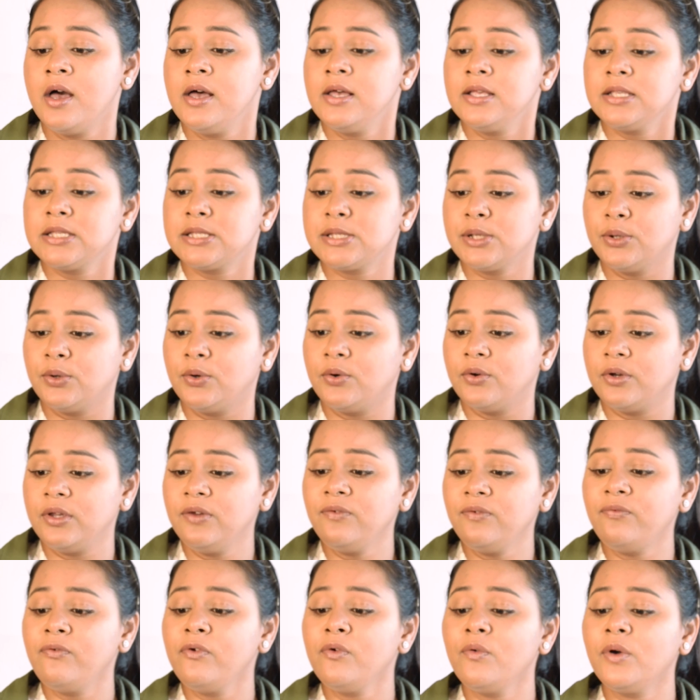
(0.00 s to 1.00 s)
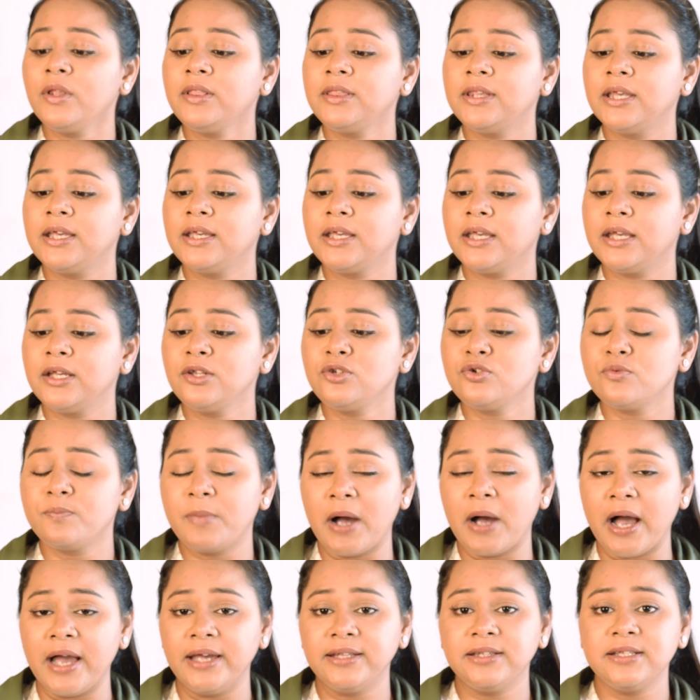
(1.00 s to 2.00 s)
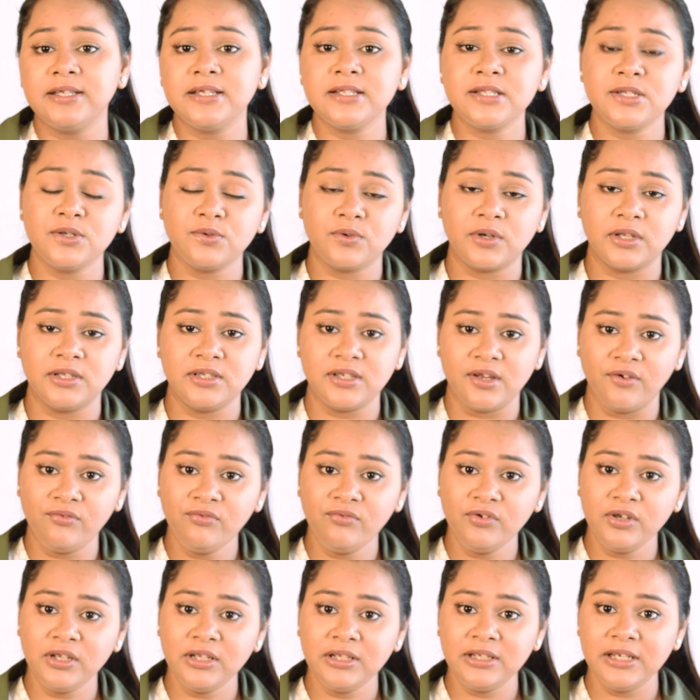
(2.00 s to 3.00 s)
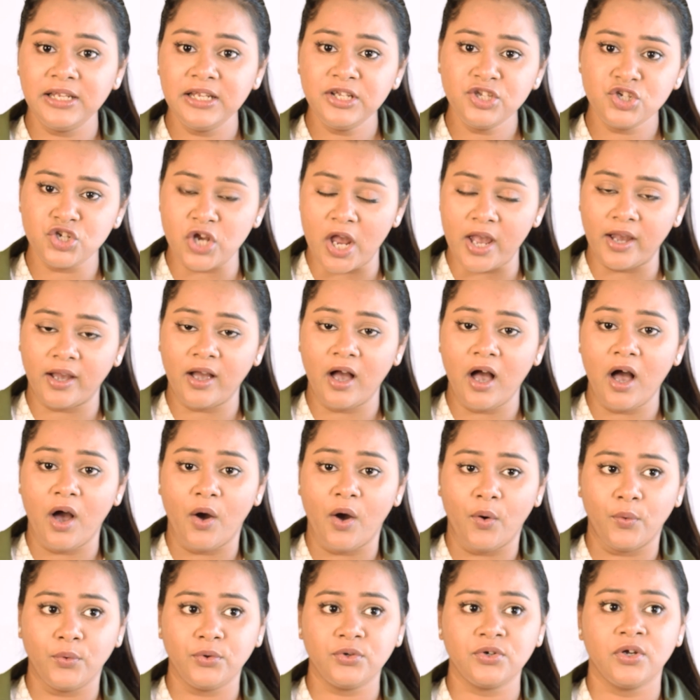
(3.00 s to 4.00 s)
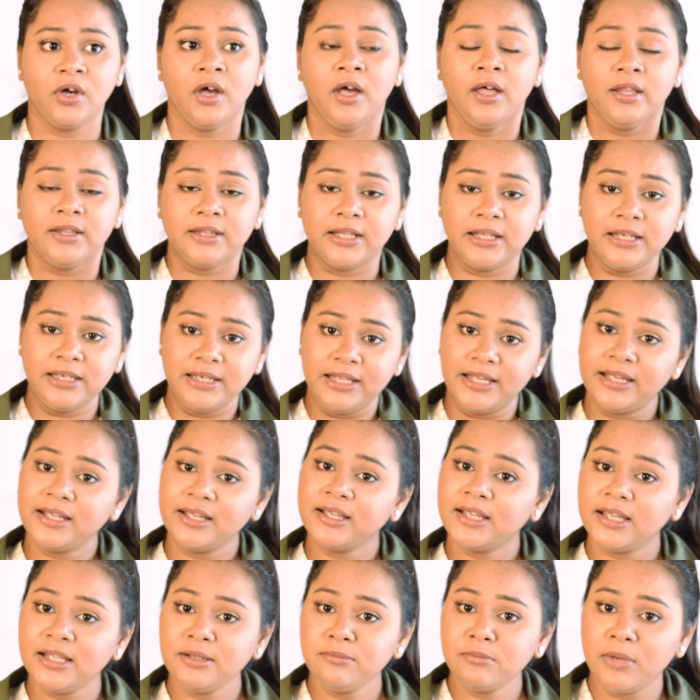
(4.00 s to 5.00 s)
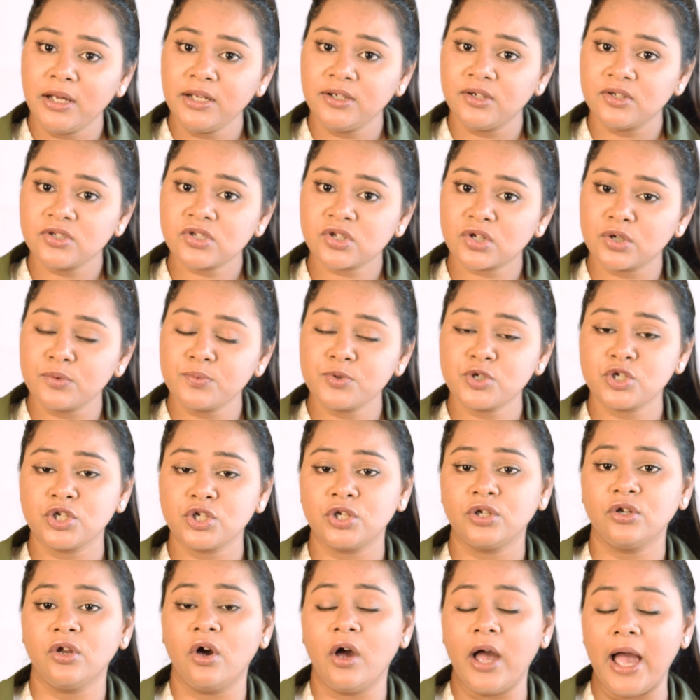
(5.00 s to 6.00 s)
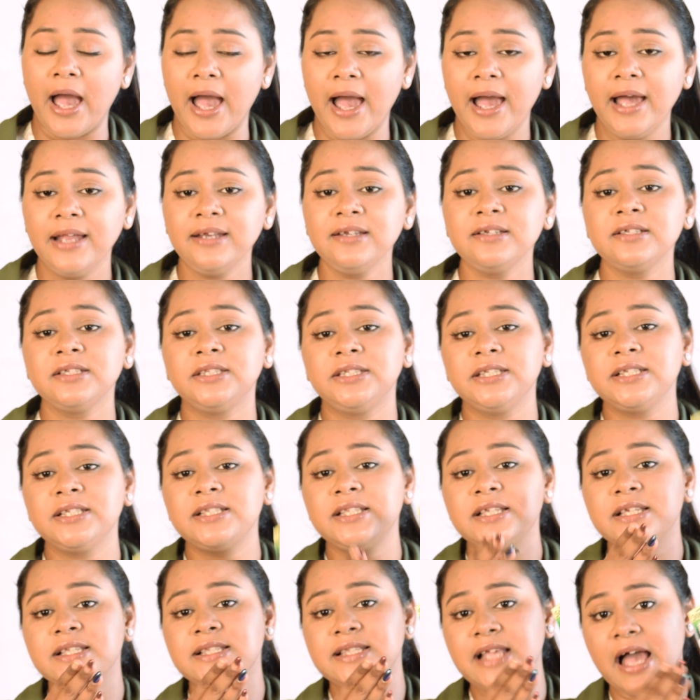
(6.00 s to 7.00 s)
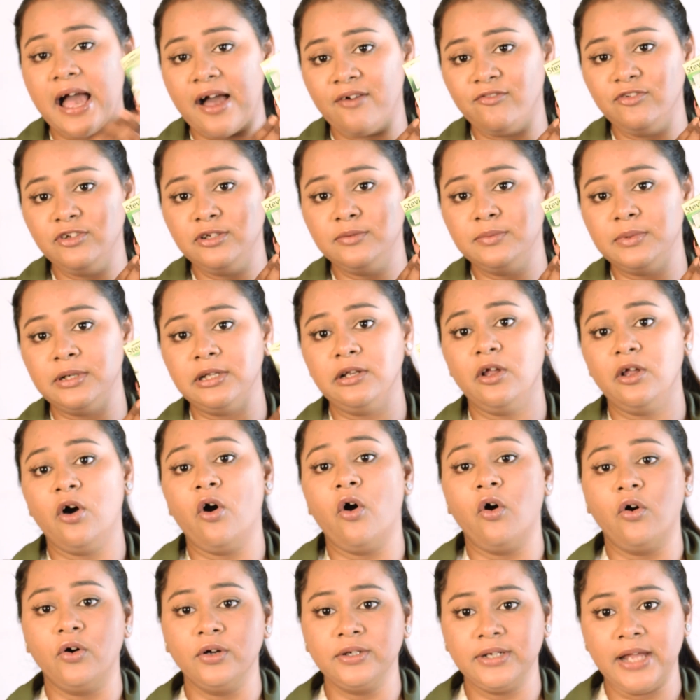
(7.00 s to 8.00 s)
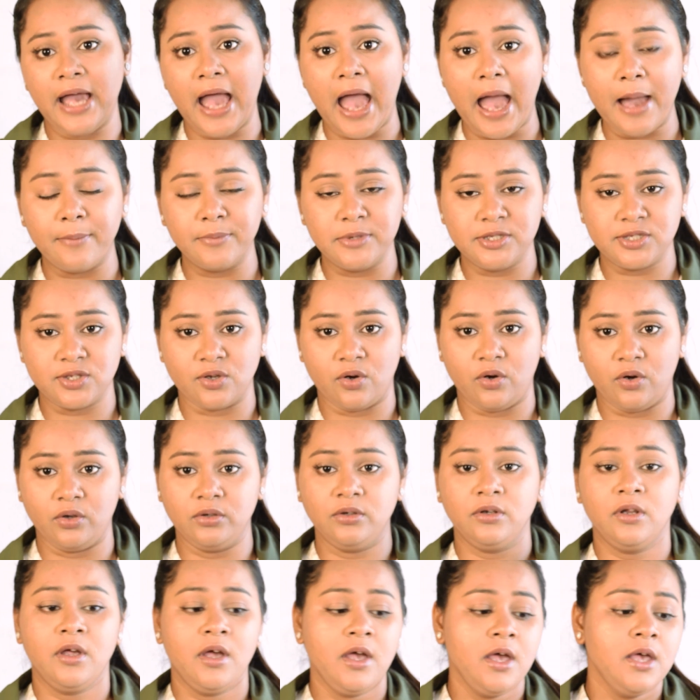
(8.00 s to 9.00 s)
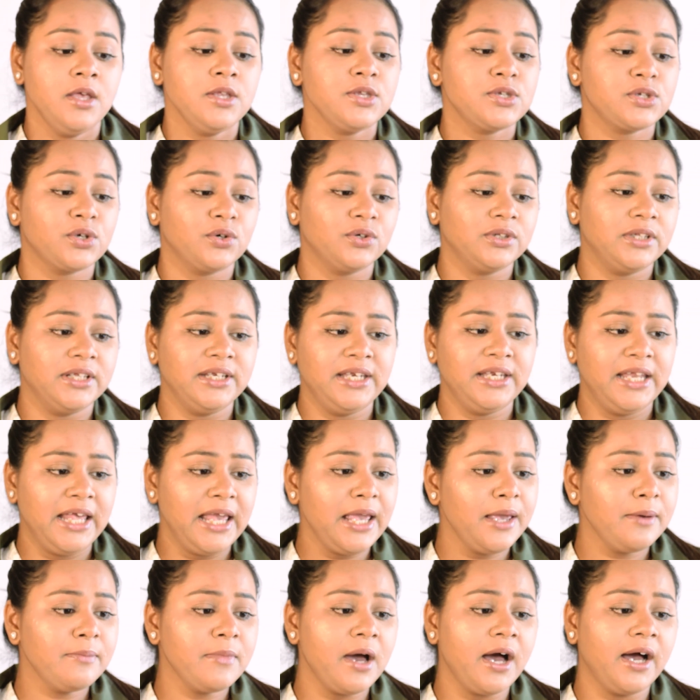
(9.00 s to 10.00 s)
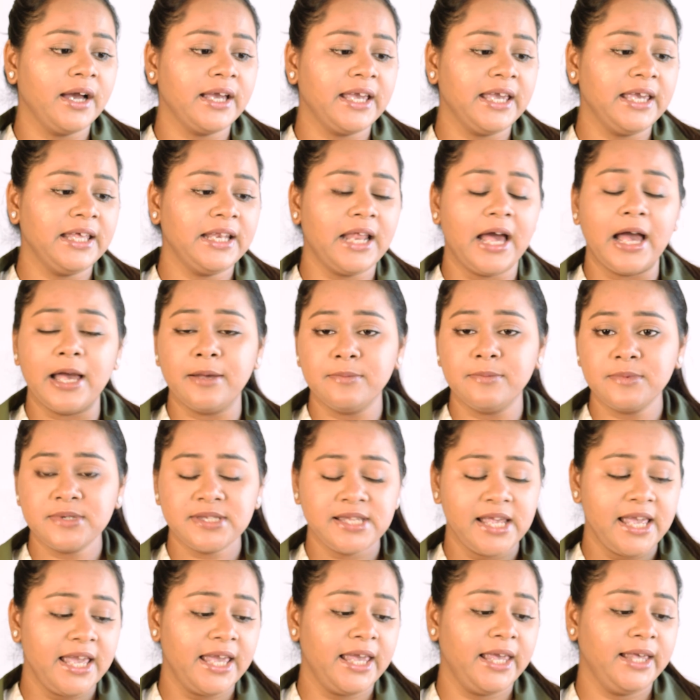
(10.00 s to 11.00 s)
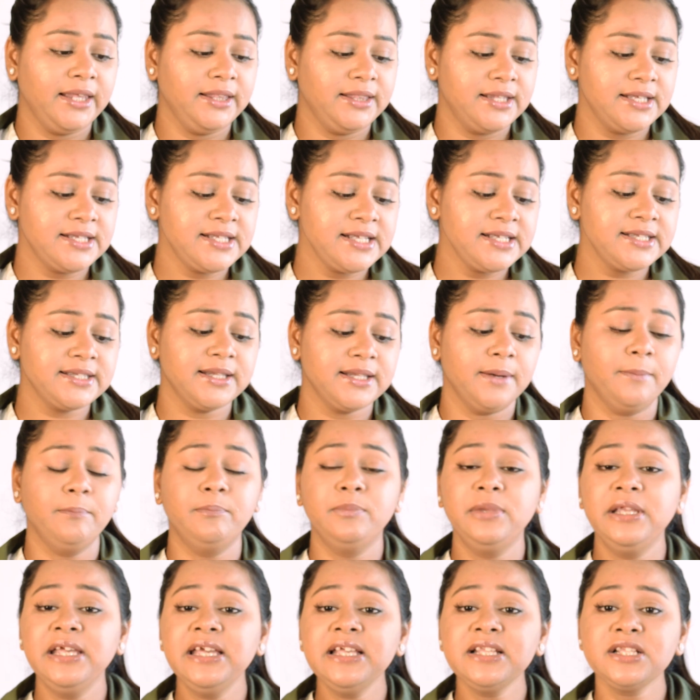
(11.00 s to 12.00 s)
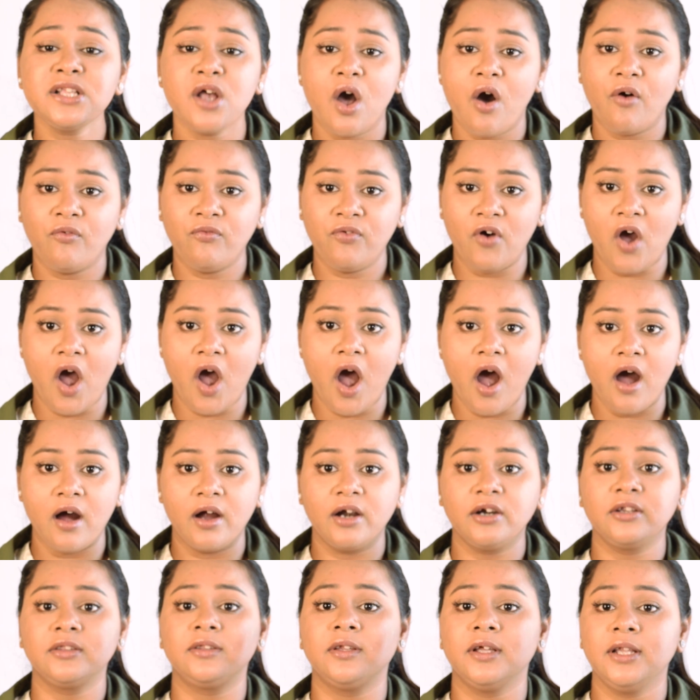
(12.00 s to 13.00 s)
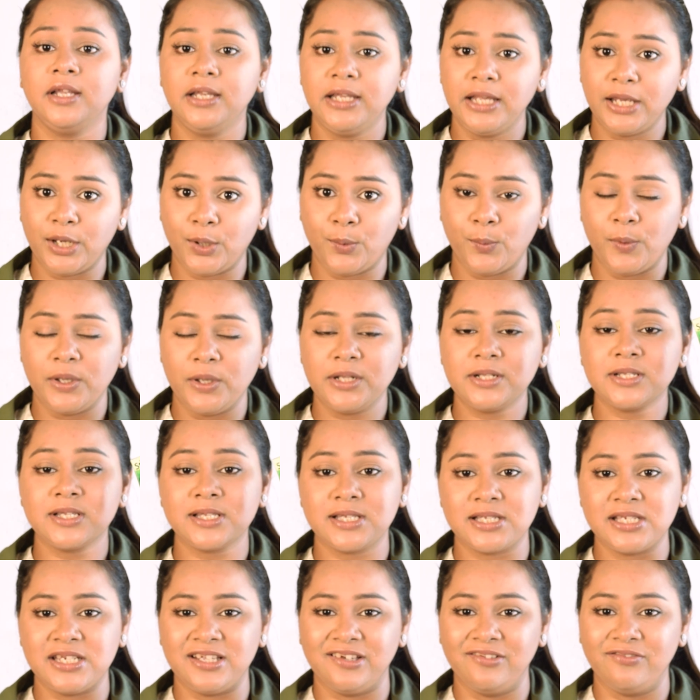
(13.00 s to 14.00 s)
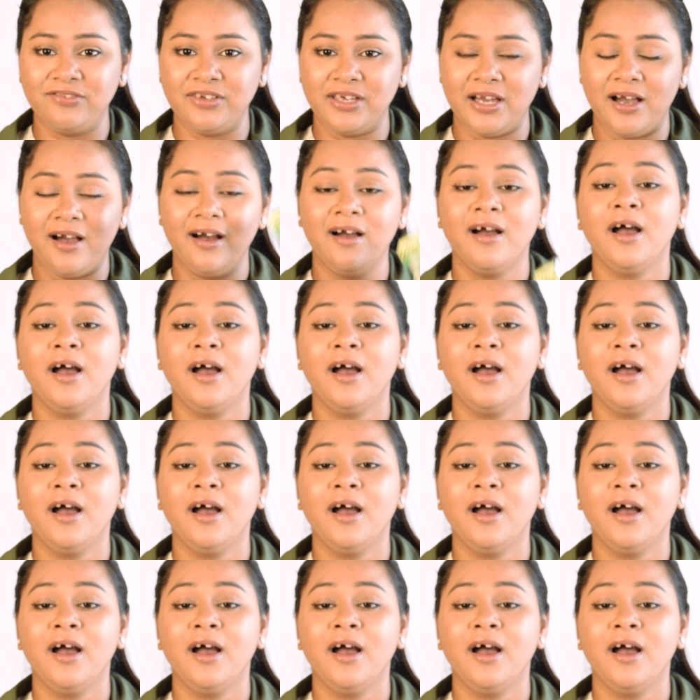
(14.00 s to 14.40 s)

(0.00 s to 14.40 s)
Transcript: So if you are thinking to buy this, you can definitely check out the link in my description, and this is available on Amazon. So the name, again I'm saying, this is the Bliss of Earth Liquid Stevia.